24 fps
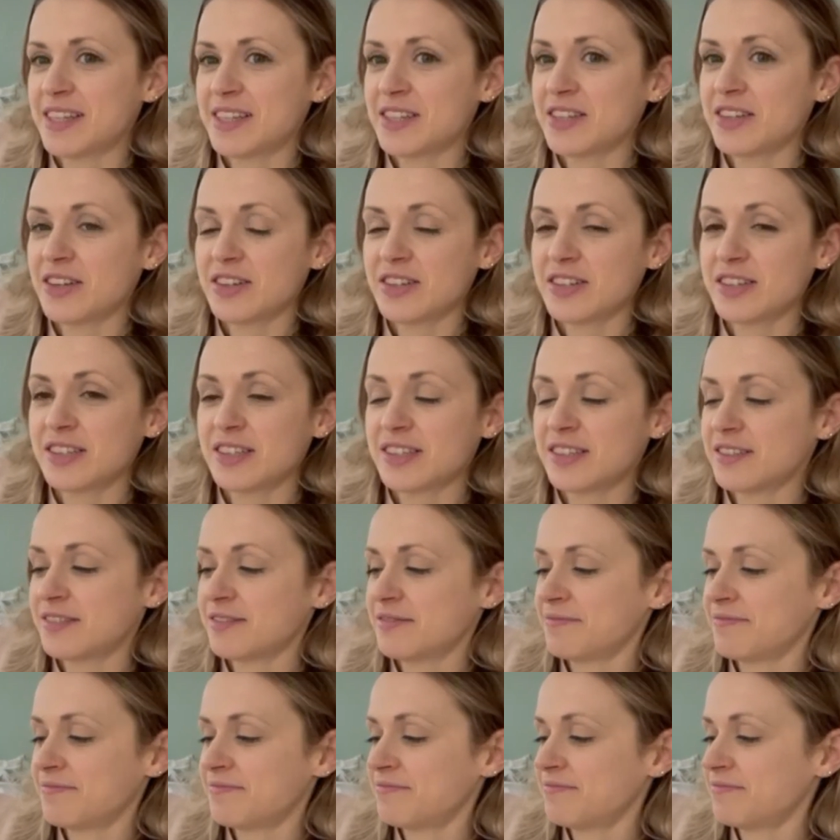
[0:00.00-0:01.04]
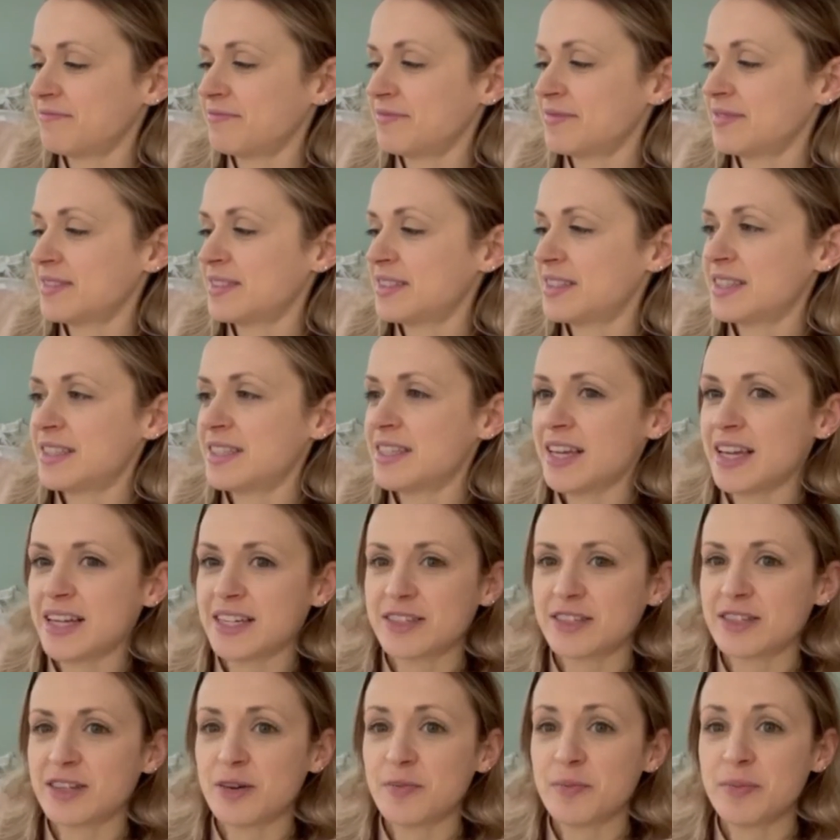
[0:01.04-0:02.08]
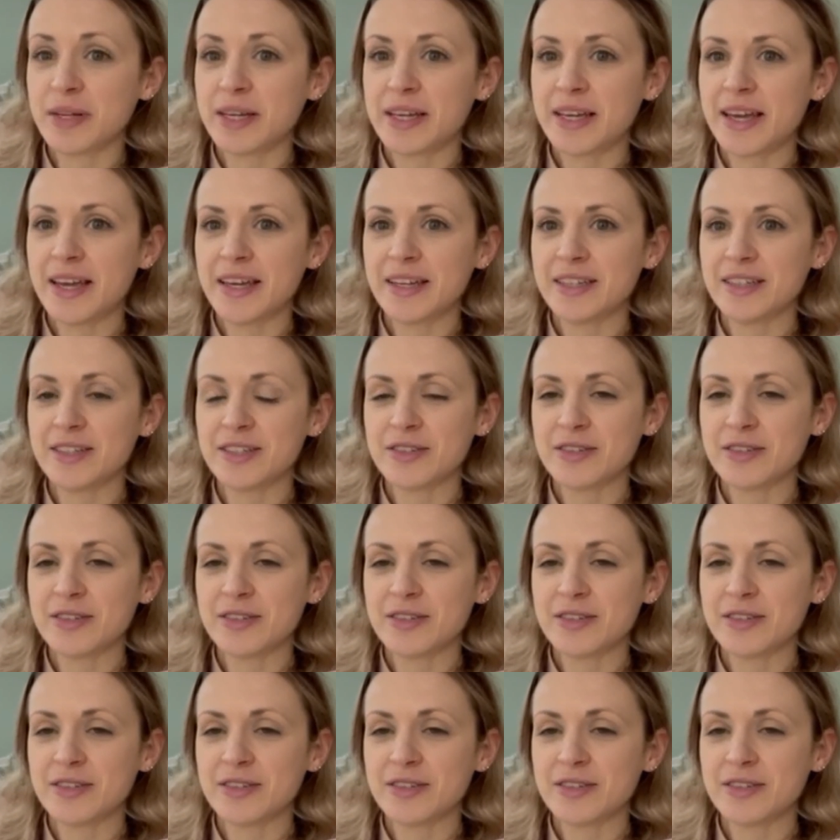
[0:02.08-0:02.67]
not that complicated